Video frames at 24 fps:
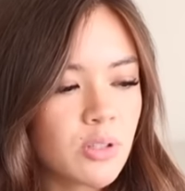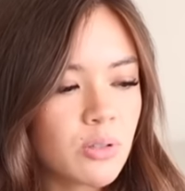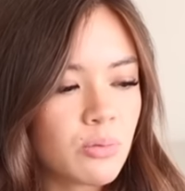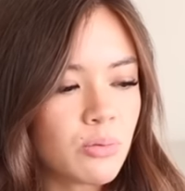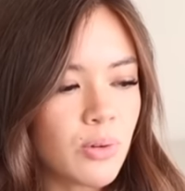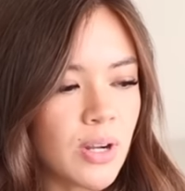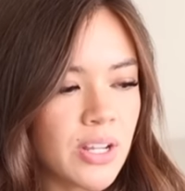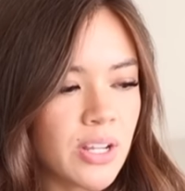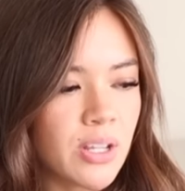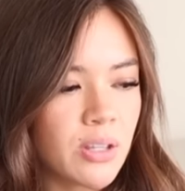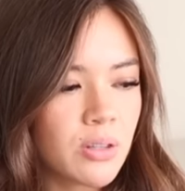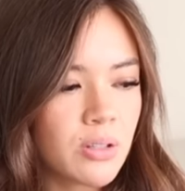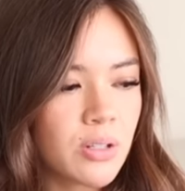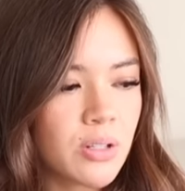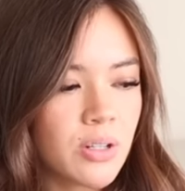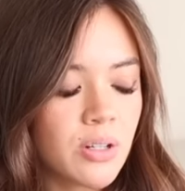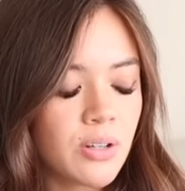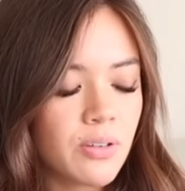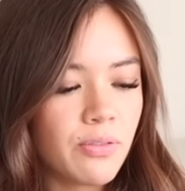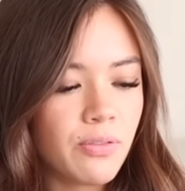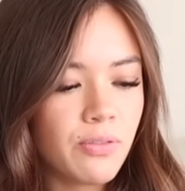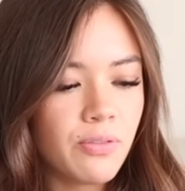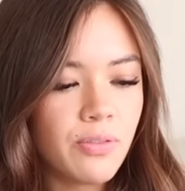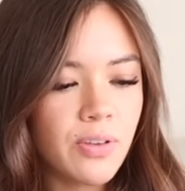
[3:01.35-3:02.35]
the
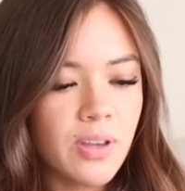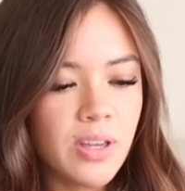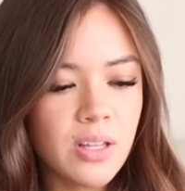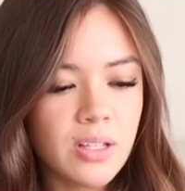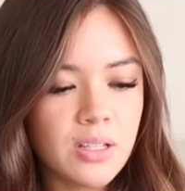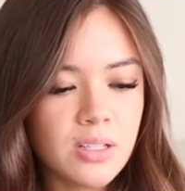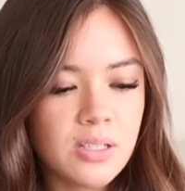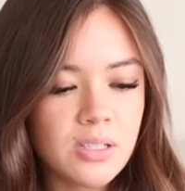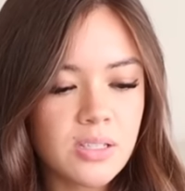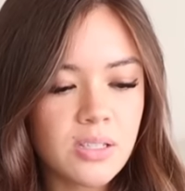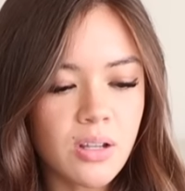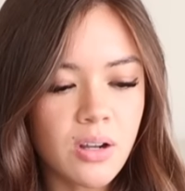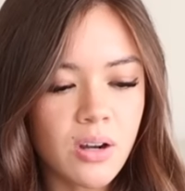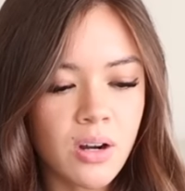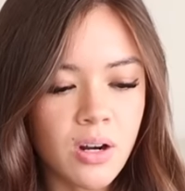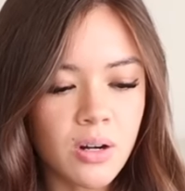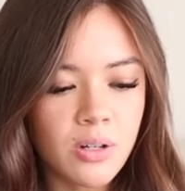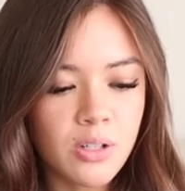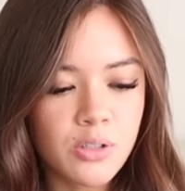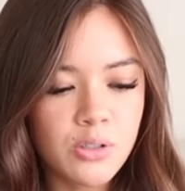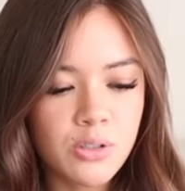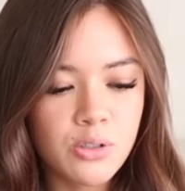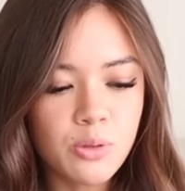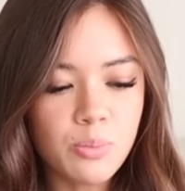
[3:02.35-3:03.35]
regular fits
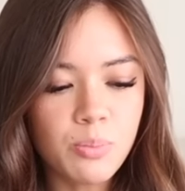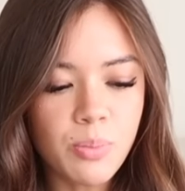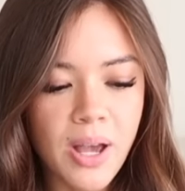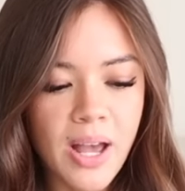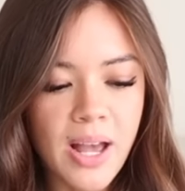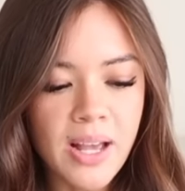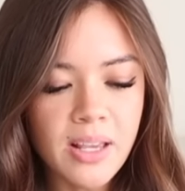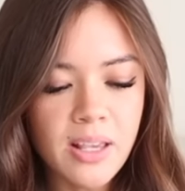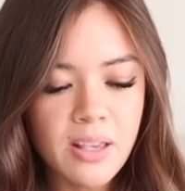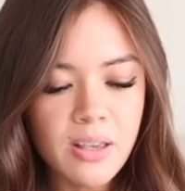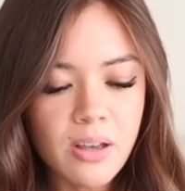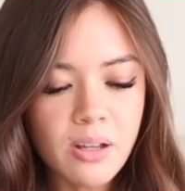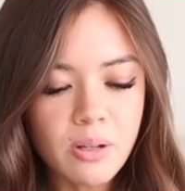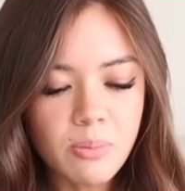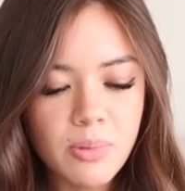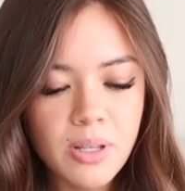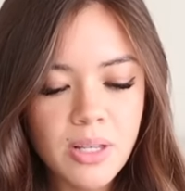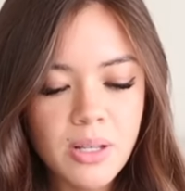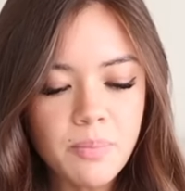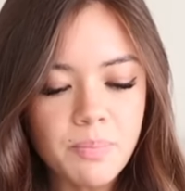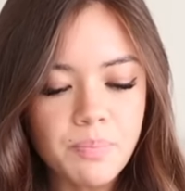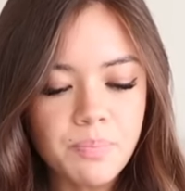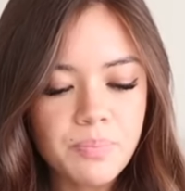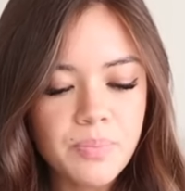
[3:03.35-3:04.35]
are too baggy on
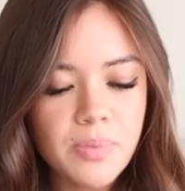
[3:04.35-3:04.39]
me